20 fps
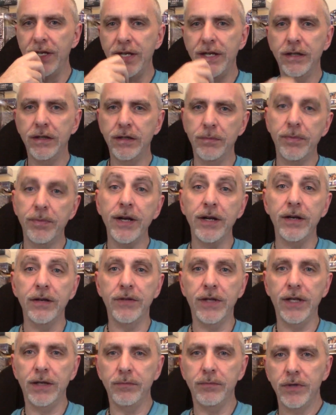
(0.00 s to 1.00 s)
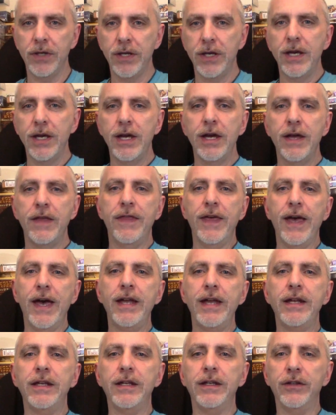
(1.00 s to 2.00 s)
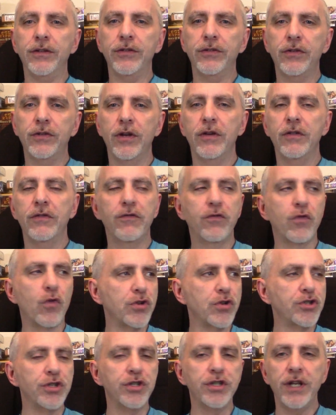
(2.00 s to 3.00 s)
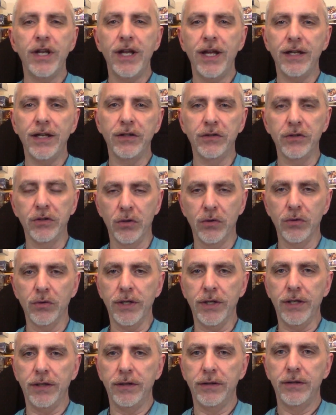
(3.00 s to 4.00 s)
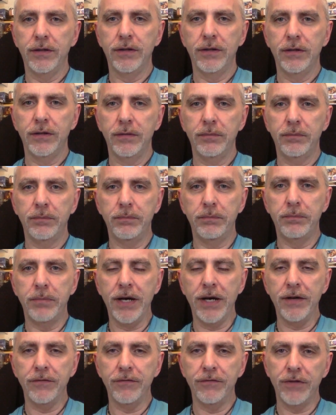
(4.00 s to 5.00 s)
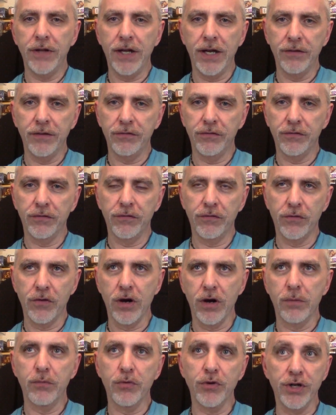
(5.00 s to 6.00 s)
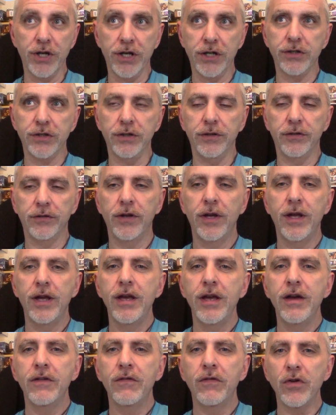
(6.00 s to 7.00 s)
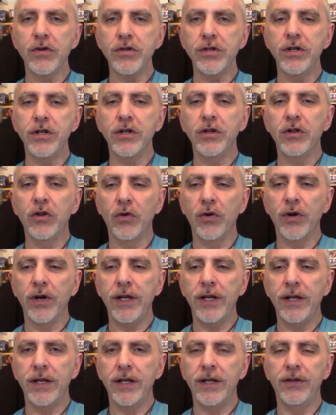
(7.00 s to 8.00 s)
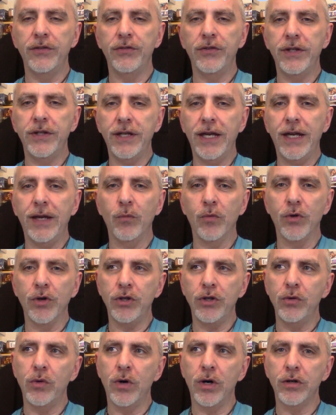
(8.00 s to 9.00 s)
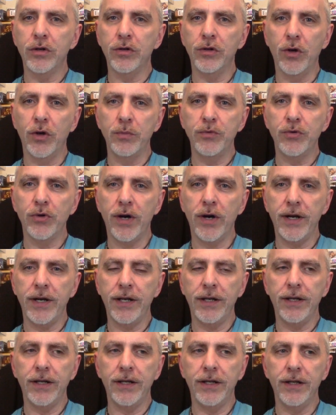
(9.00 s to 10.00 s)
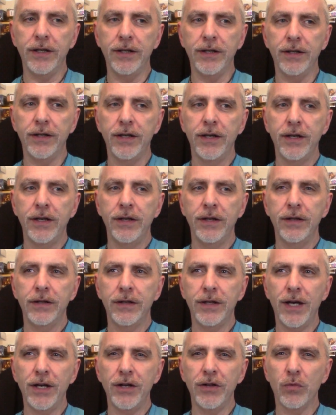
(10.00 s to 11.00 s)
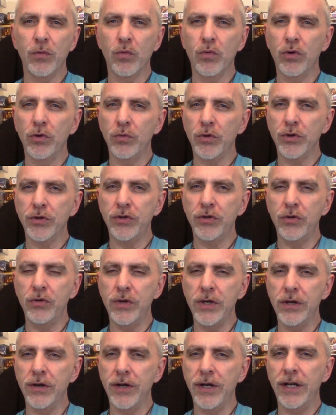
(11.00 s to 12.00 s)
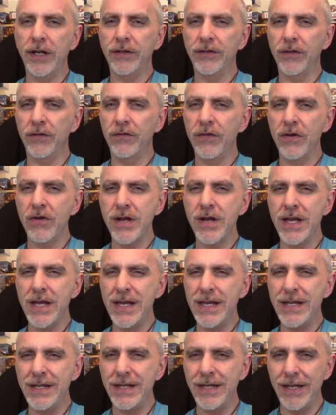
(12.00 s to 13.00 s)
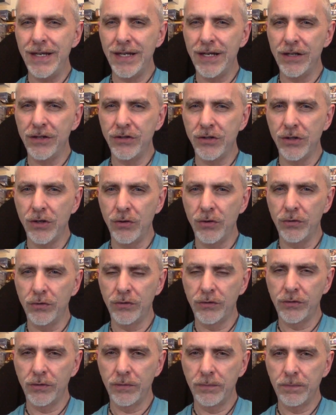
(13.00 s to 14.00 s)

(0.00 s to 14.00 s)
competitive game. That is Fortune and Glory by Flying Frog Productions. Fortune and Glory is a game where you are globetrotting in kind of the World War II era. It's a very Indiana Jones